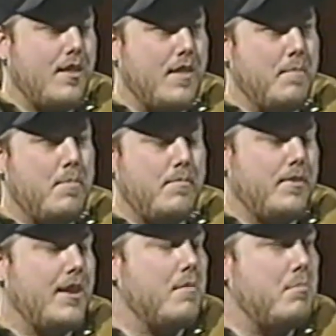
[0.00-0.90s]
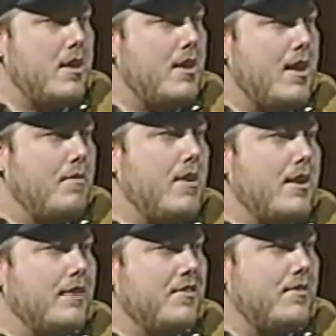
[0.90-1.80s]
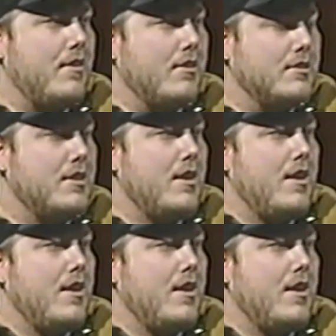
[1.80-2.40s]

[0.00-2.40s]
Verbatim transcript: that they can be and writing good songs.